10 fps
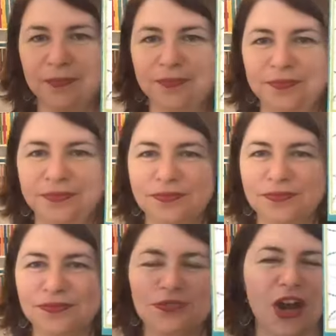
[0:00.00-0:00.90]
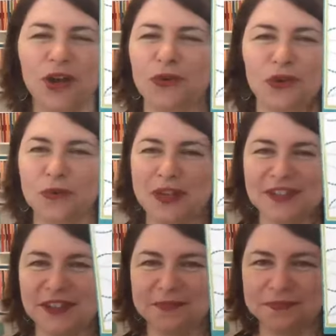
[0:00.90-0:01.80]
No, we're all
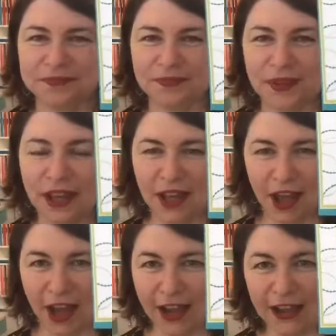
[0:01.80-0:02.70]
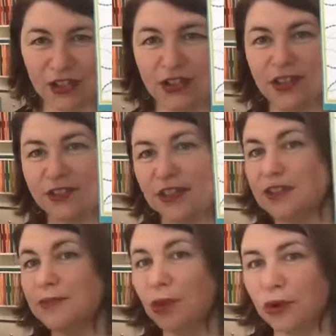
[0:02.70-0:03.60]
messy. I actually think
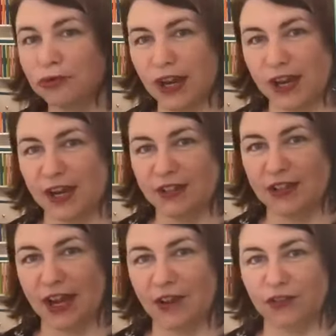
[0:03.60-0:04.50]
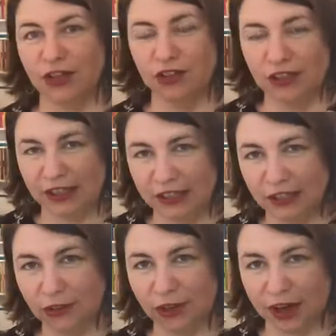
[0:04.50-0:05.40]
it's more rare to have a
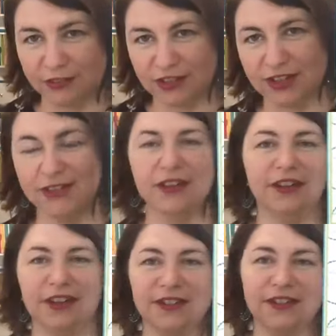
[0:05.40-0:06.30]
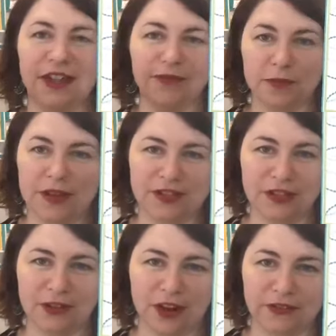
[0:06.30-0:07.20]
clean crafter than it is to have a
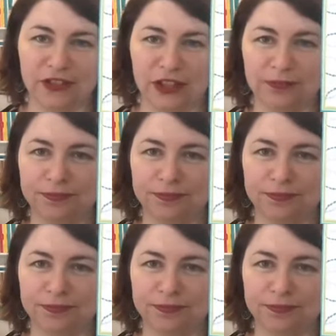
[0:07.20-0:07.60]
messy crafter.